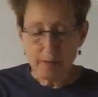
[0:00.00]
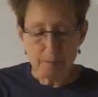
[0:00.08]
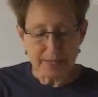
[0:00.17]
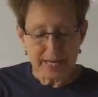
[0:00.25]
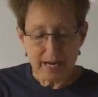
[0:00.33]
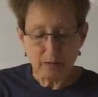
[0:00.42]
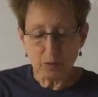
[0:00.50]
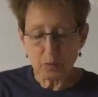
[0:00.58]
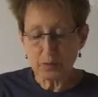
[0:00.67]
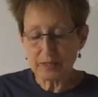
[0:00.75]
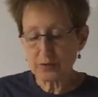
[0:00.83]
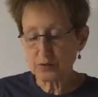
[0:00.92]
But now what
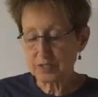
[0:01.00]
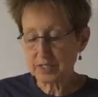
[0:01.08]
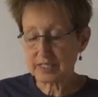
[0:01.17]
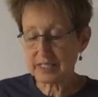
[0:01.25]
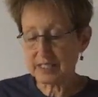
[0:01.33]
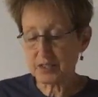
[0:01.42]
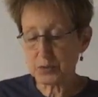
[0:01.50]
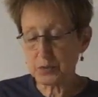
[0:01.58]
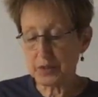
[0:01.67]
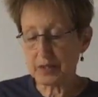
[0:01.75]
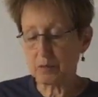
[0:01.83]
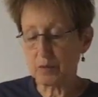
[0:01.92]
we're interested in
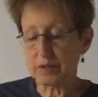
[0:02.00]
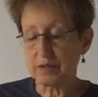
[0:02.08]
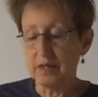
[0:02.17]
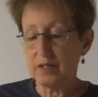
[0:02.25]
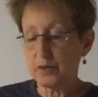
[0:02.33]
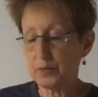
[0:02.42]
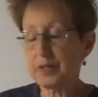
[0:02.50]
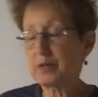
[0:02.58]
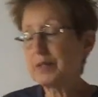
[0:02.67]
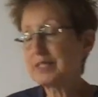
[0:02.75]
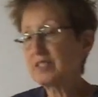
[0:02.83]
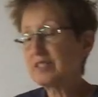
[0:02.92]
doing with 3
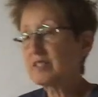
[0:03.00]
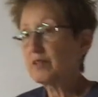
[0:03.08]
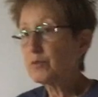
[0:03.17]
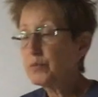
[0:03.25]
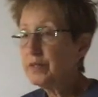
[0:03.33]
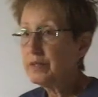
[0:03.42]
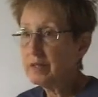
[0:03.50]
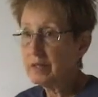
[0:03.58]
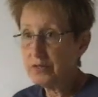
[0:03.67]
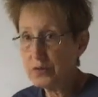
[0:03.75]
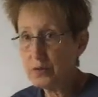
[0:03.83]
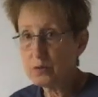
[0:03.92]
equations and 3
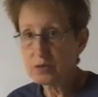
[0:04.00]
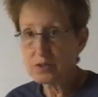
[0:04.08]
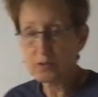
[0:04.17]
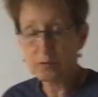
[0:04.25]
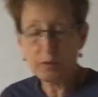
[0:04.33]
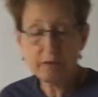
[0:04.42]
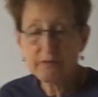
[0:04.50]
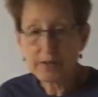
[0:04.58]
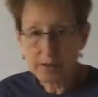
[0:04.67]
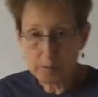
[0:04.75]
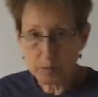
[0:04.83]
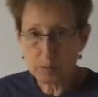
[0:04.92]
unknowns, or 3
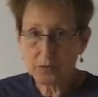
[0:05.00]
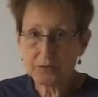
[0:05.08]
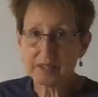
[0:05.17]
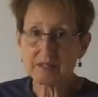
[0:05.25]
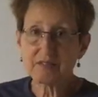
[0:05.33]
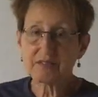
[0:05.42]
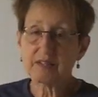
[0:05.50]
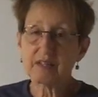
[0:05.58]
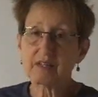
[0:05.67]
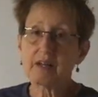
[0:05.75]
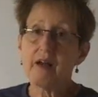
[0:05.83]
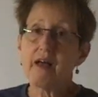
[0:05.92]
variables, is
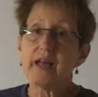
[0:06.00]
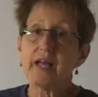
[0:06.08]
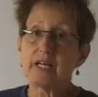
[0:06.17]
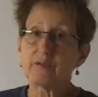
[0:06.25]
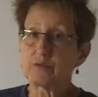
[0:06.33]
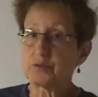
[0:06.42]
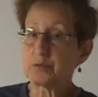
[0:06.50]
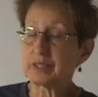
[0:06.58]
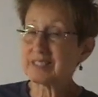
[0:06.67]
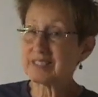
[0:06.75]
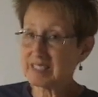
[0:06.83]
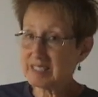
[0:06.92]
seeing if we're doing
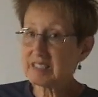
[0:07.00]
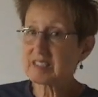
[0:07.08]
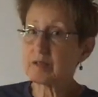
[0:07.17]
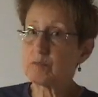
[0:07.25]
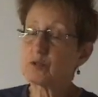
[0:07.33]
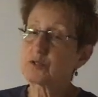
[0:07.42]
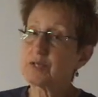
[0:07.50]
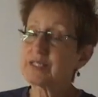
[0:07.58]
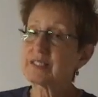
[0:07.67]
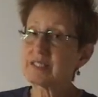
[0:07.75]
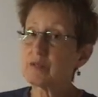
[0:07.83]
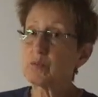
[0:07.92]
a system, we're
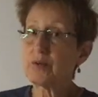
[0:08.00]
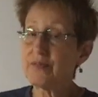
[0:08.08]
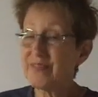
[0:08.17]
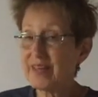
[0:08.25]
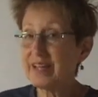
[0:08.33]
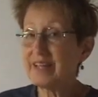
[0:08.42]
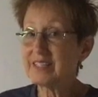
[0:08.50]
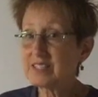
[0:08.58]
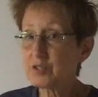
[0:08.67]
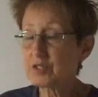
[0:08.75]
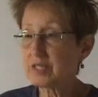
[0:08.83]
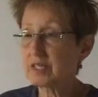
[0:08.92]
trying to see where they
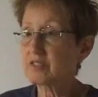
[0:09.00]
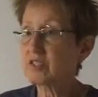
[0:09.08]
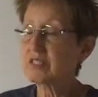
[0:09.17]
intersect.